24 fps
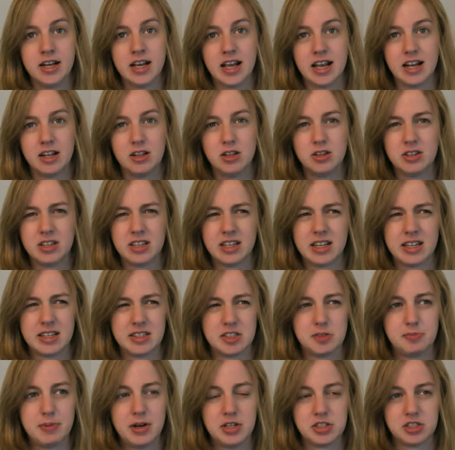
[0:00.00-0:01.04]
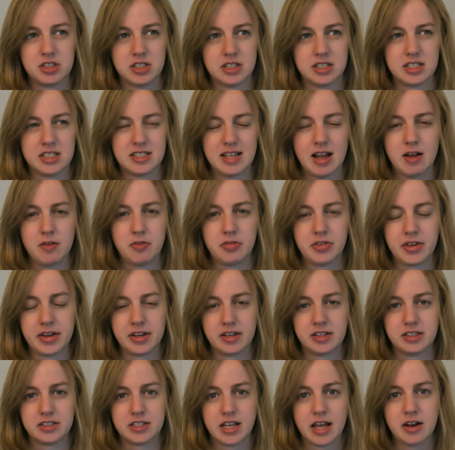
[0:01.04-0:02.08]
including and especially the sound
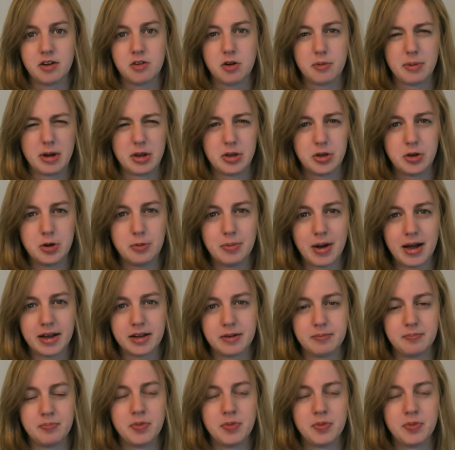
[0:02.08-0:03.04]
thing. Because I don't know about you, but I can